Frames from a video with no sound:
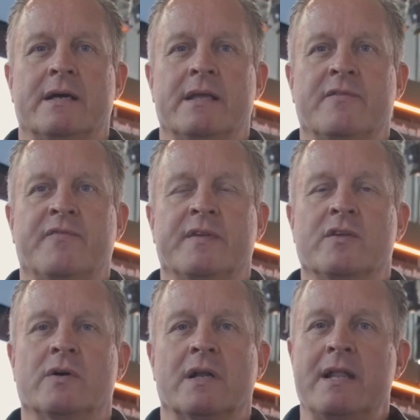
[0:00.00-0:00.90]
If
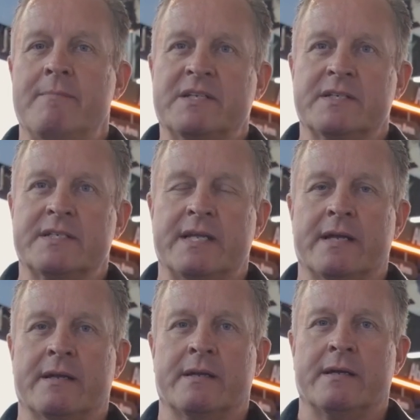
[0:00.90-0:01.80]
you are limited
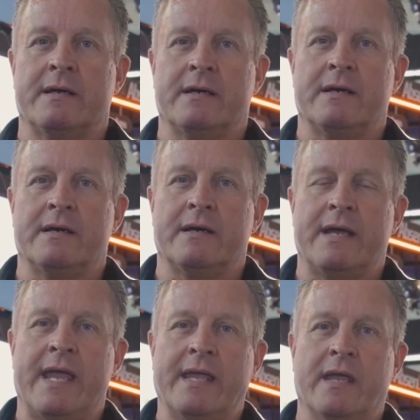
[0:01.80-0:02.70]
in
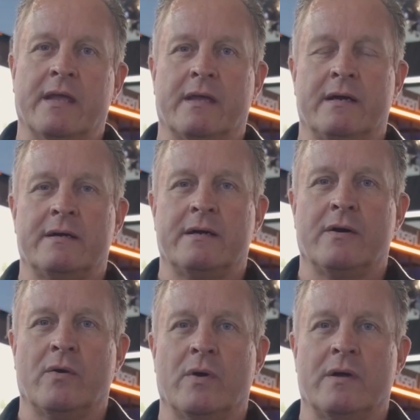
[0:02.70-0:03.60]
hanging
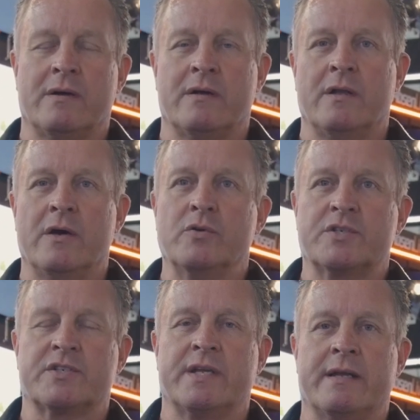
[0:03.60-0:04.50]

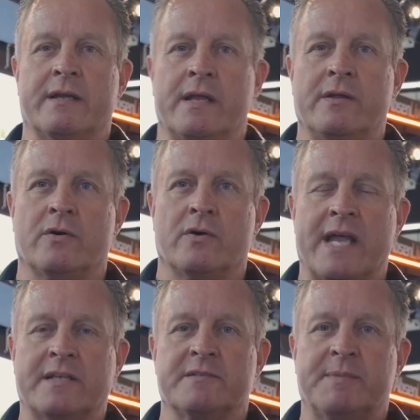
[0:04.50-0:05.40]
load in your
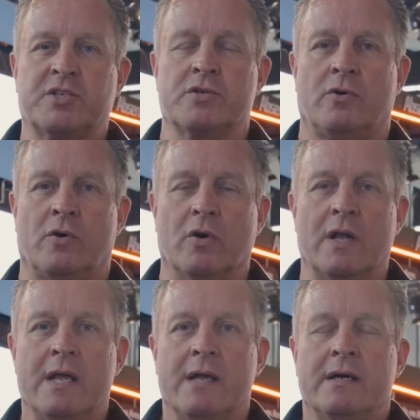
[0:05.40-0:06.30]
exhibition
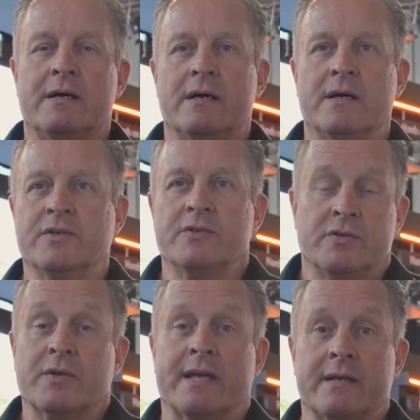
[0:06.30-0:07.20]
hall,
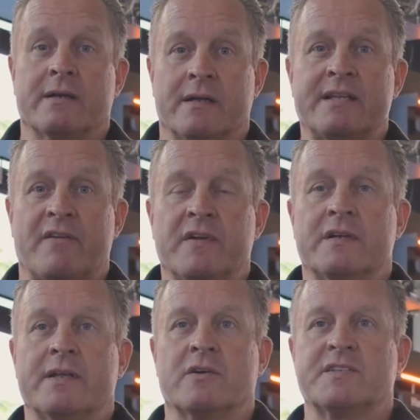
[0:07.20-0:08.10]
you can
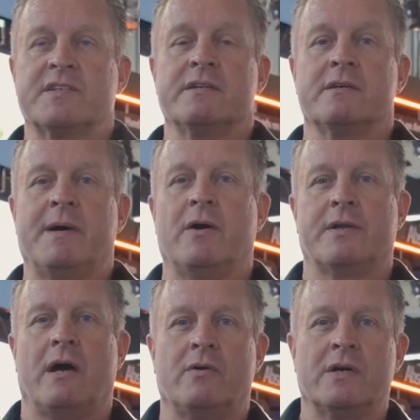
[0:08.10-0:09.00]
definitely consider
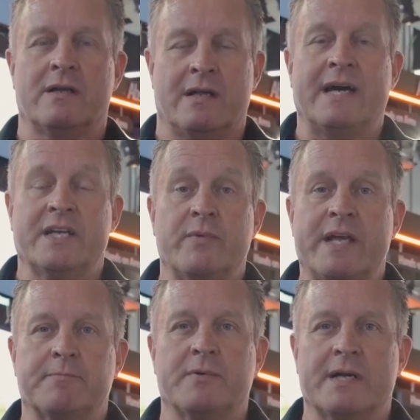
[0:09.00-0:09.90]
about our
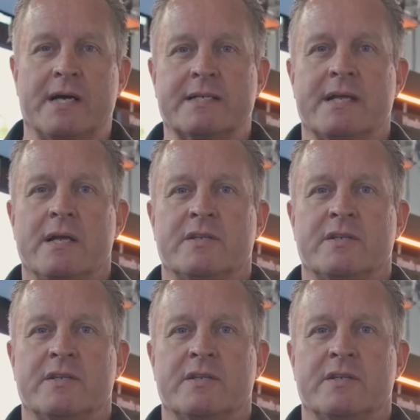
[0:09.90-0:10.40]
lightweight product.